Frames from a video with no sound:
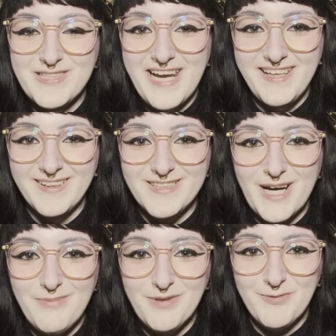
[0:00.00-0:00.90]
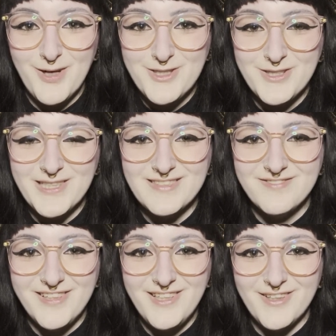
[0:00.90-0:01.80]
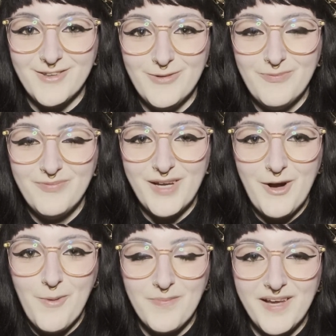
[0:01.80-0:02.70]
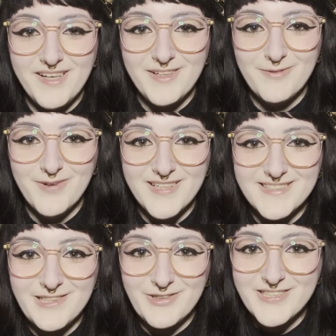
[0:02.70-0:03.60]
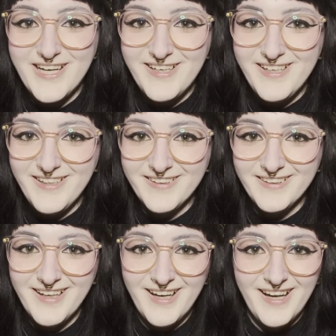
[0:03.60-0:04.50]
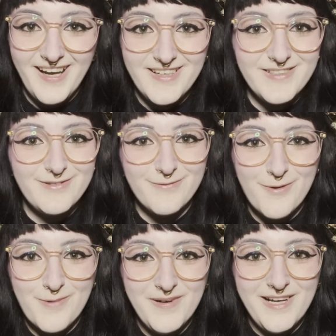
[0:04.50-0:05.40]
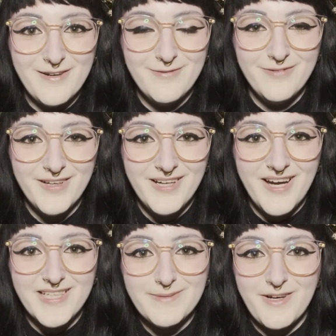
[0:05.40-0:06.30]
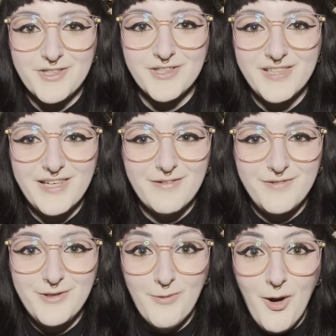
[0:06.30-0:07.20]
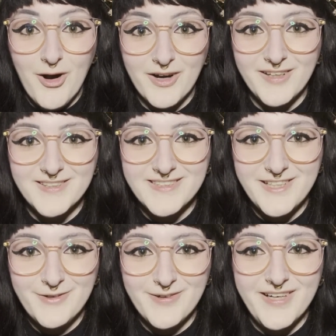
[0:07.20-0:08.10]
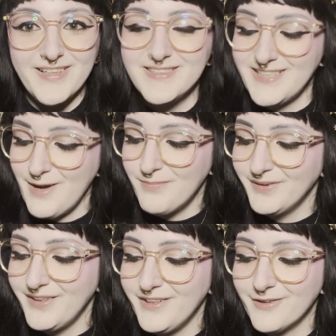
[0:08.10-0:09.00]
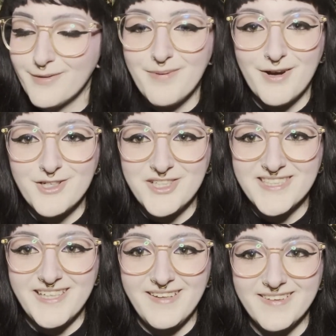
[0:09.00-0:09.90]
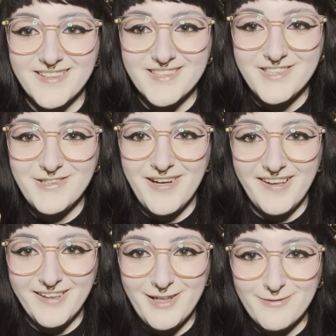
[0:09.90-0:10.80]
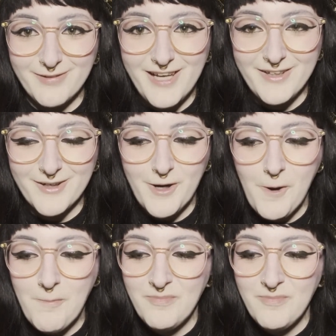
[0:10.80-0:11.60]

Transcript: taking the time to watch this video. I hope that it was entertaining and informative, especially if you are considering sampling or purchasing this new Alien flanker.